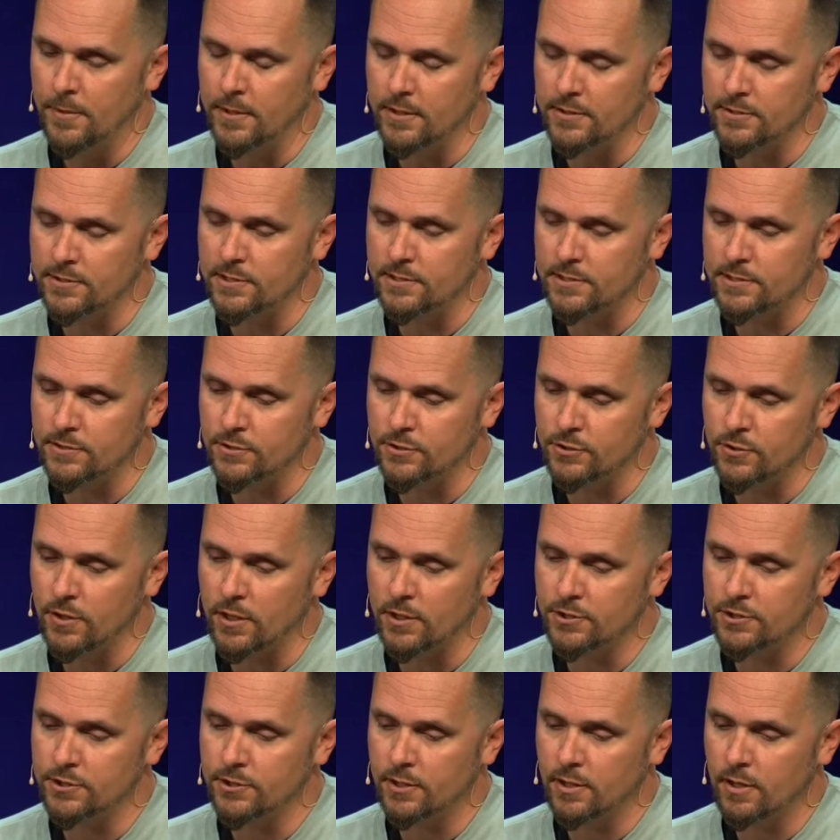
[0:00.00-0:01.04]
Because His
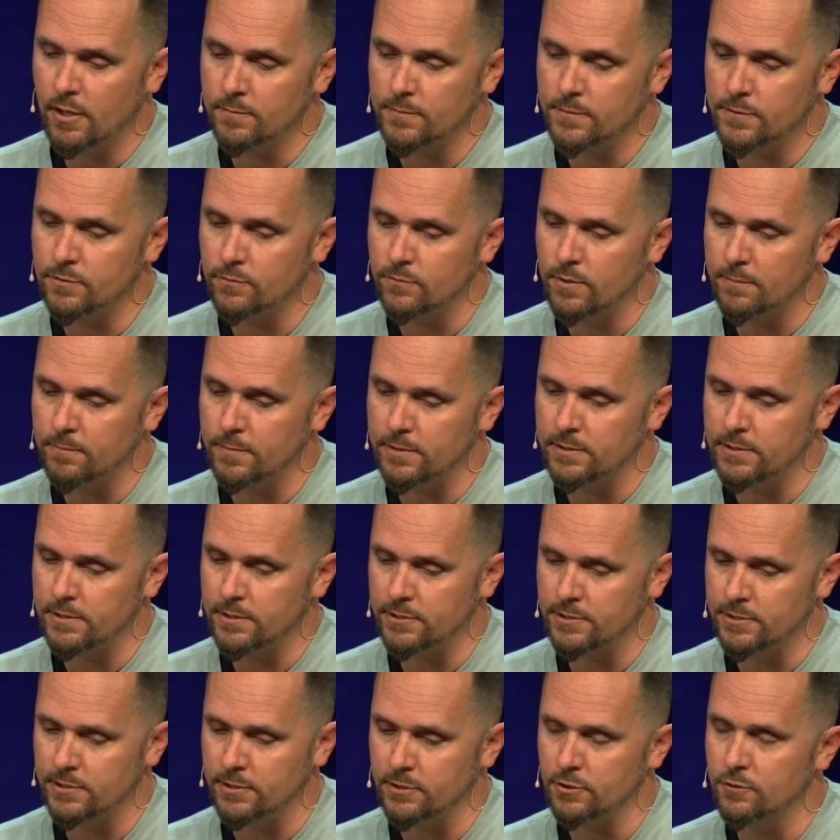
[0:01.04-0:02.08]
instruction comes through
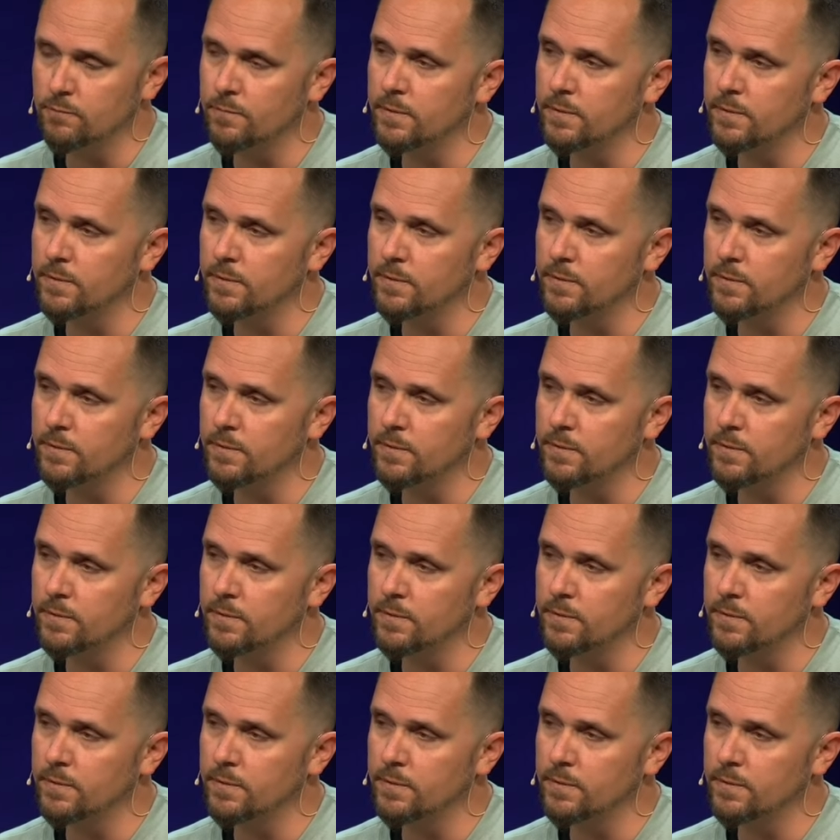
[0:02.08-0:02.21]
repetition.